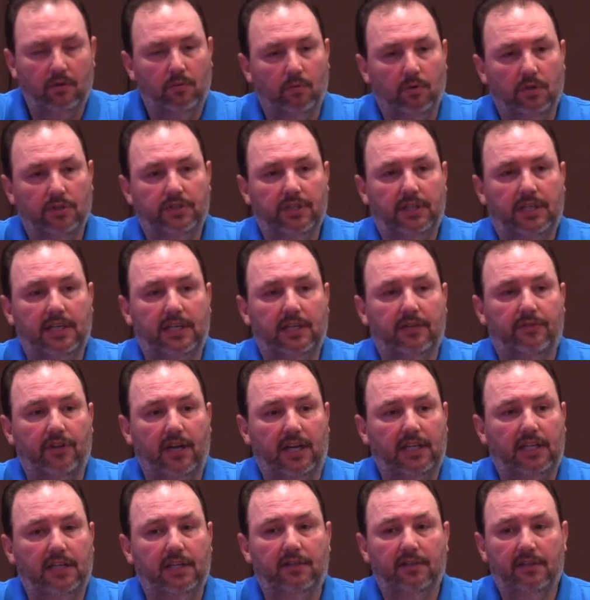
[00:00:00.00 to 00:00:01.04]
Once again,
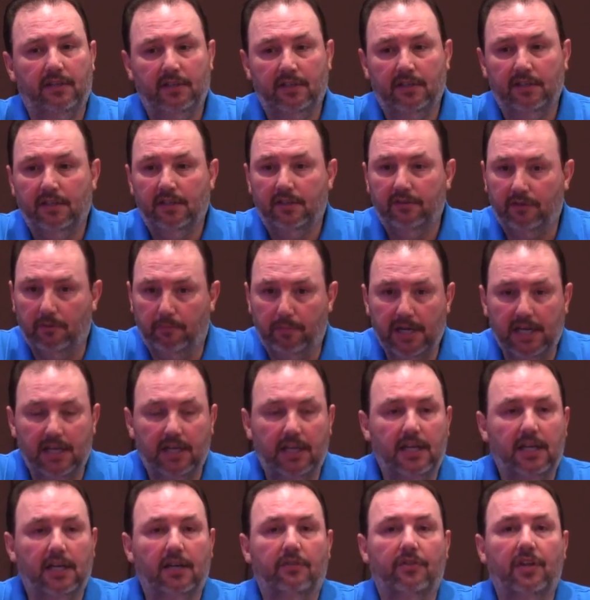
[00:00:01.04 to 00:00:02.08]
thank you for
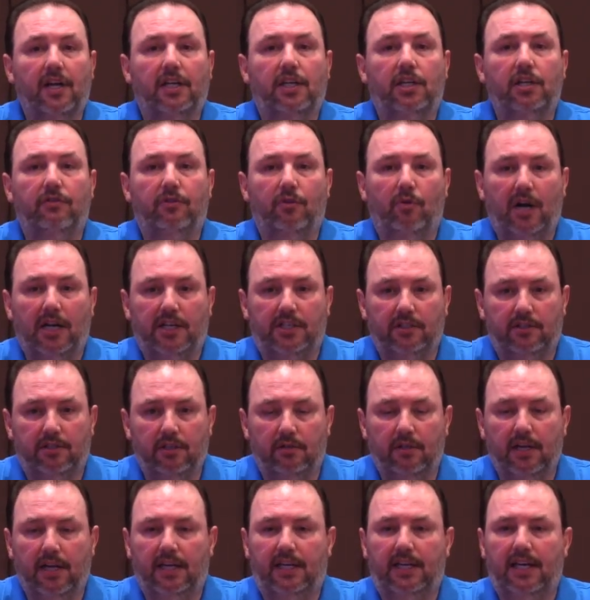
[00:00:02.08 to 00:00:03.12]
being here. Thank you for watching
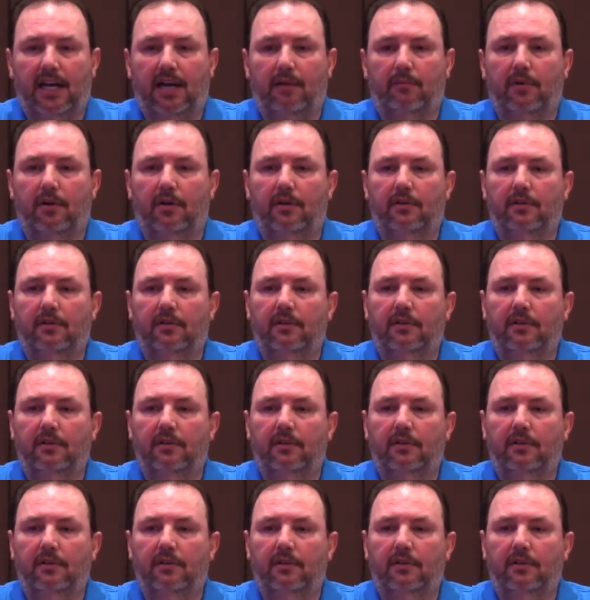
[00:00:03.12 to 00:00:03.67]
through that camera.